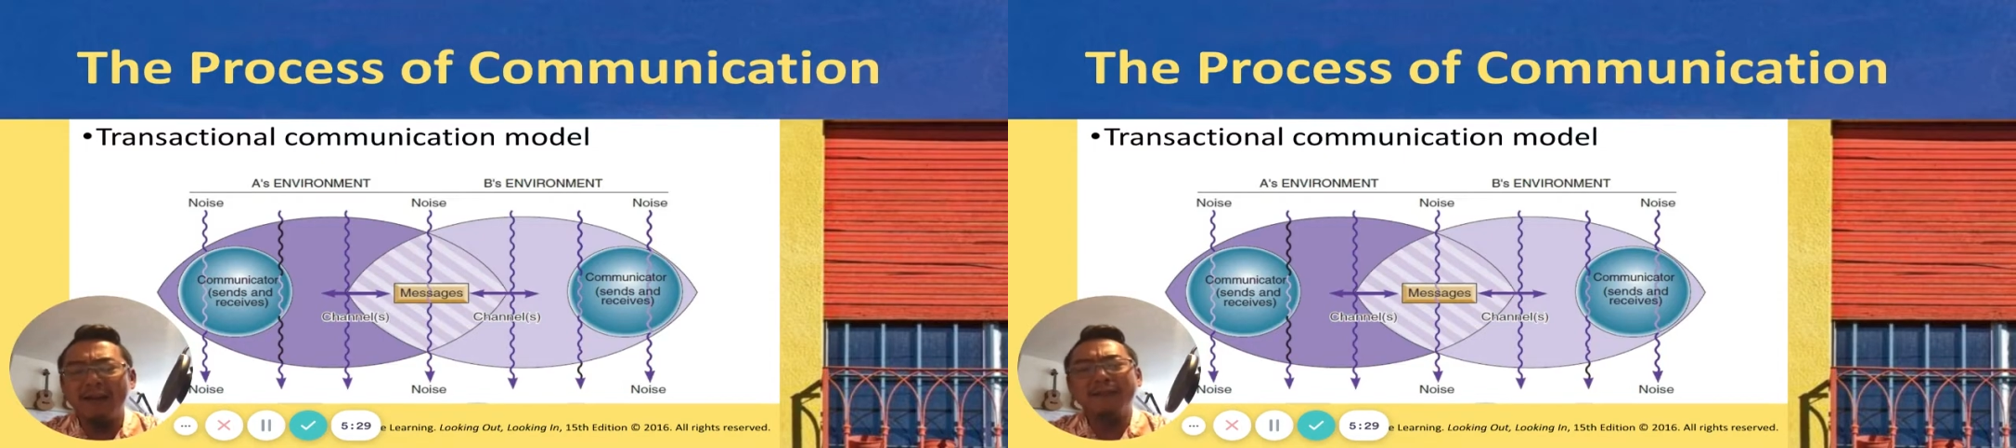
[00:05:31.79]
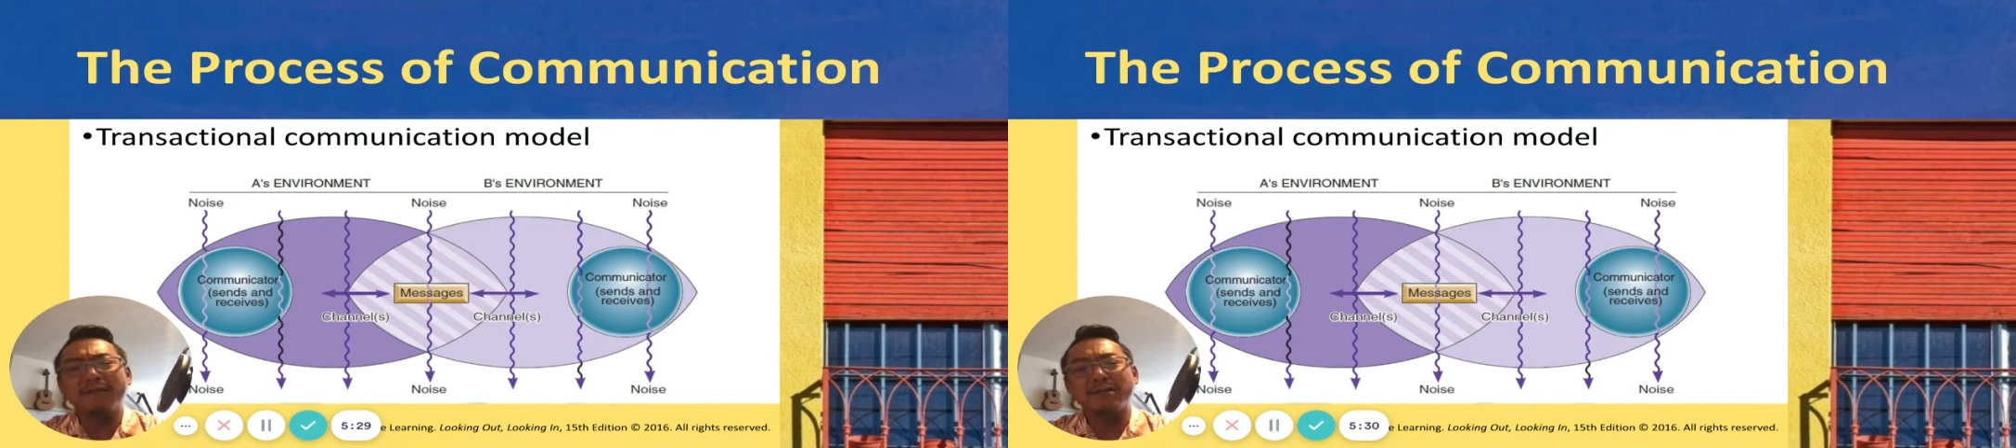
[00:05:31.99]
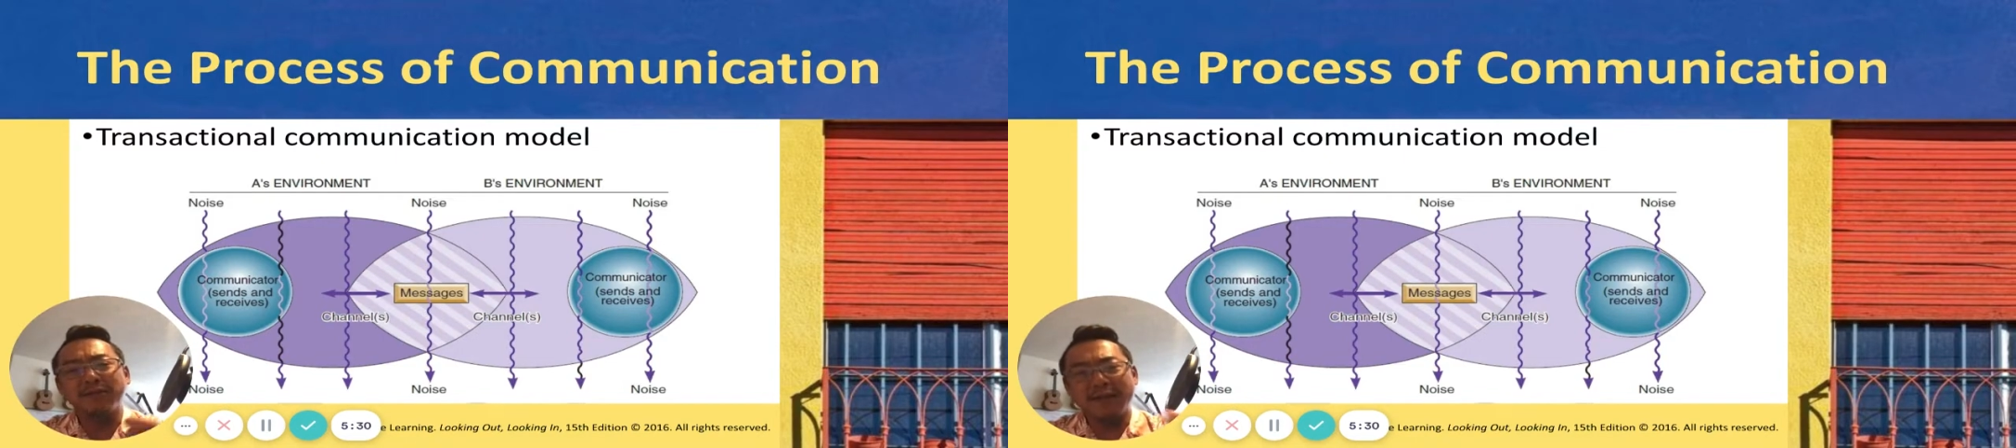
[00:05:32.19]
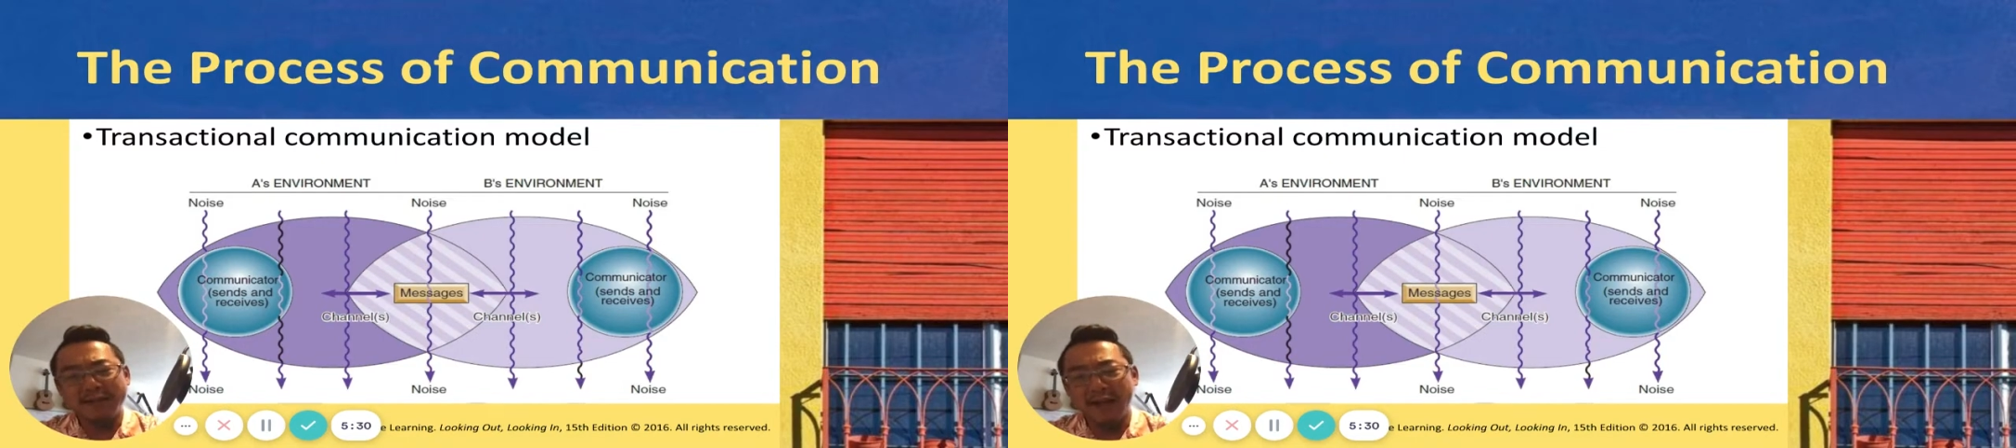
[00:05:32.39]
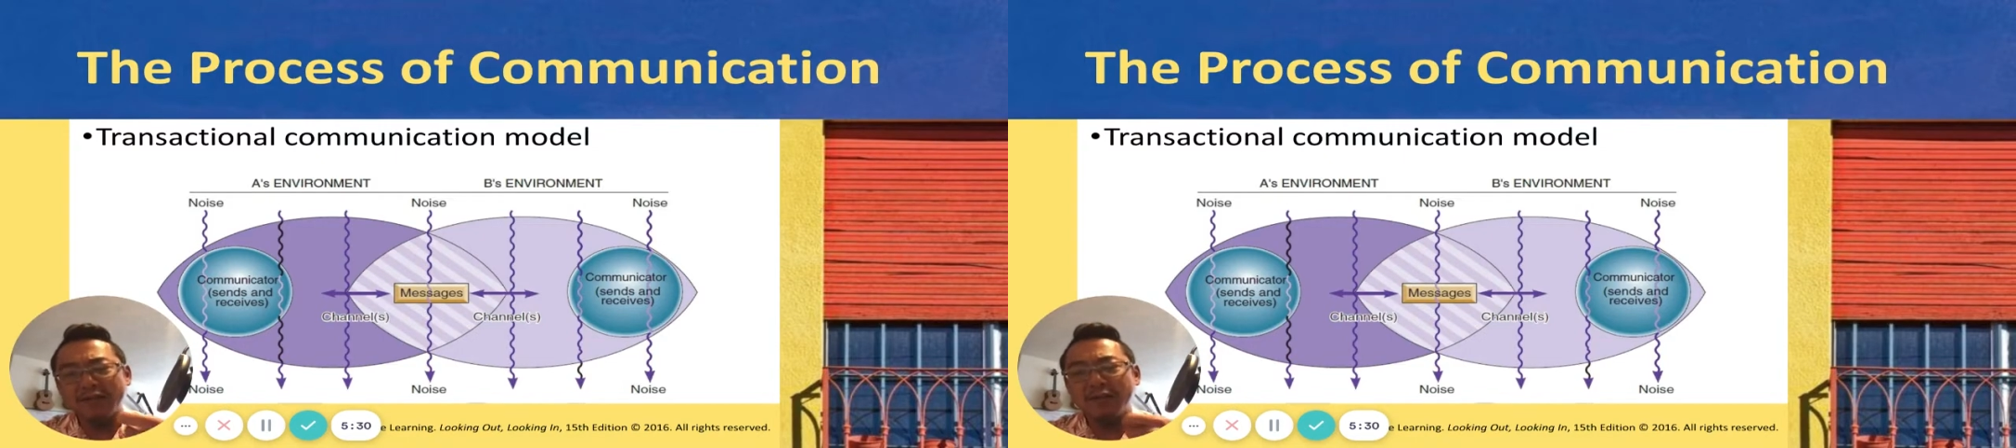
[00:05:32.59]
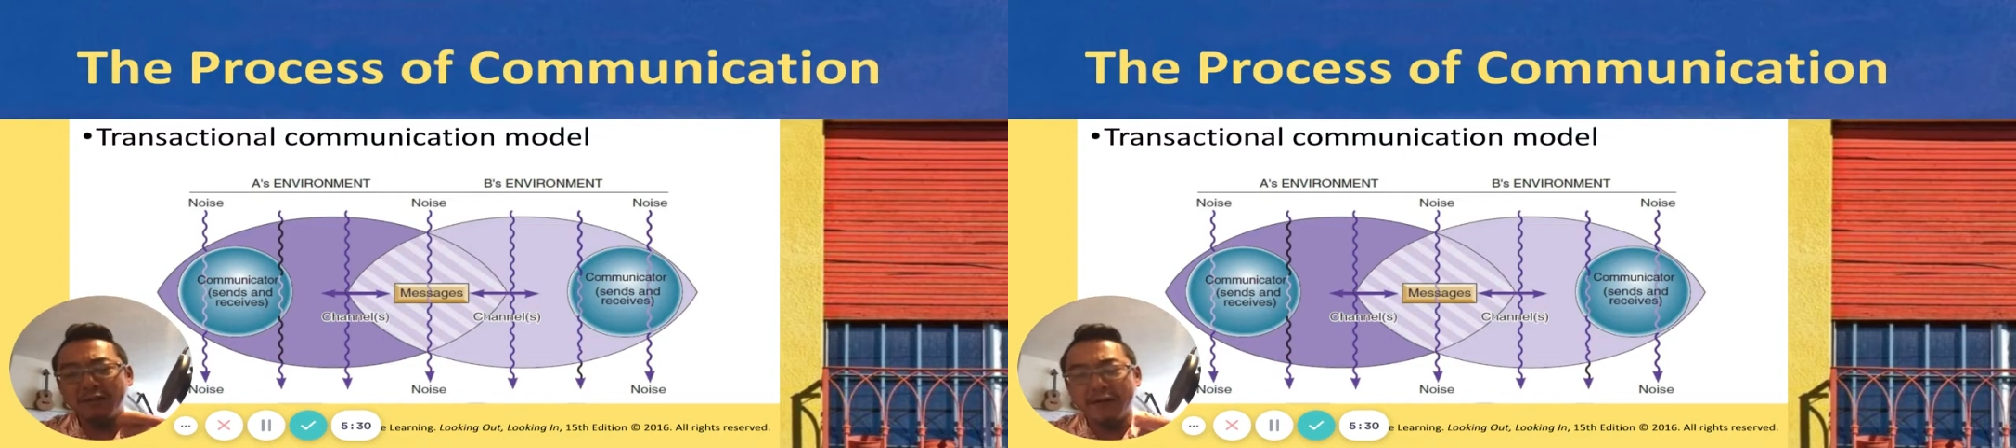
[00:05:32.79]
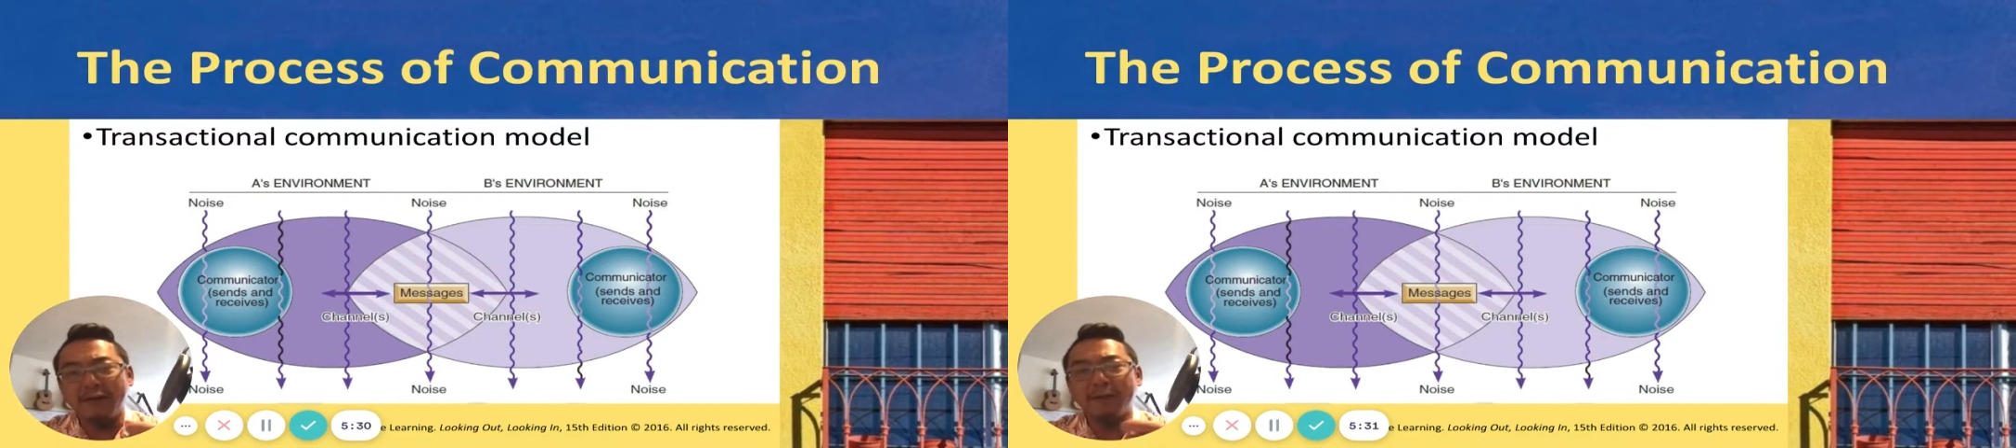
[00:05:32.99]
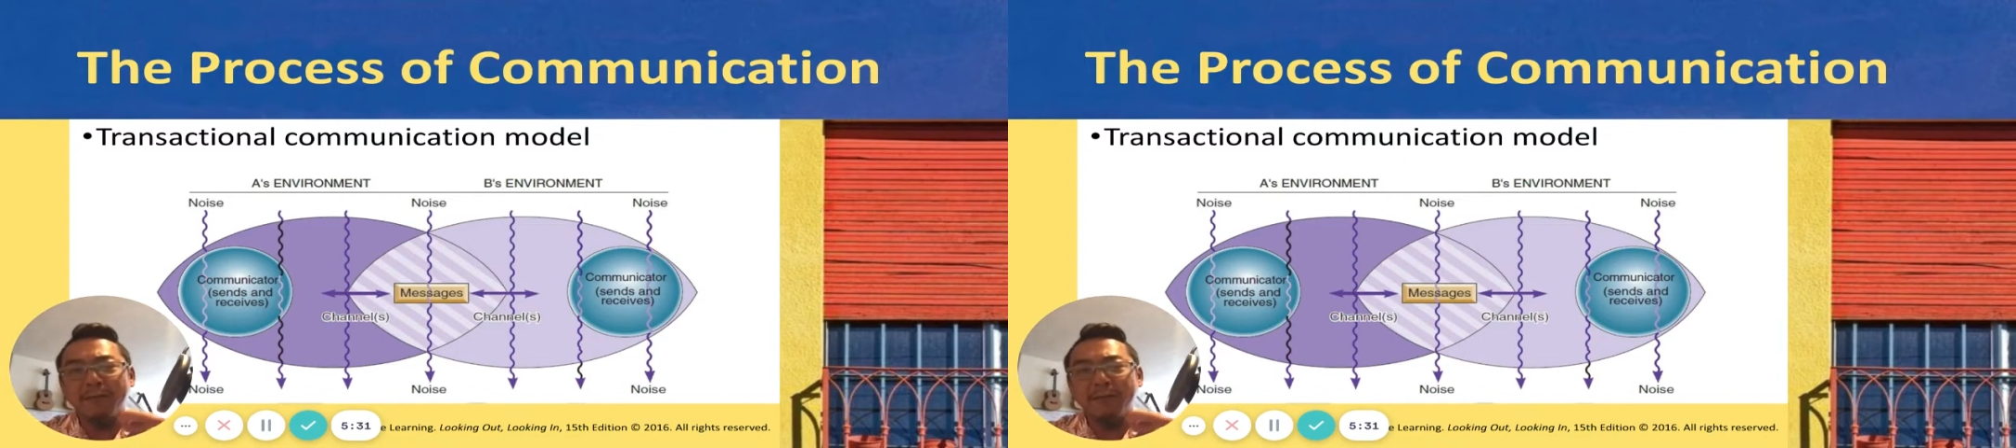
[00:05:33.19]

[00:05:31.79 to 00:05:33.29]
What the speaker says: there's a transaction going on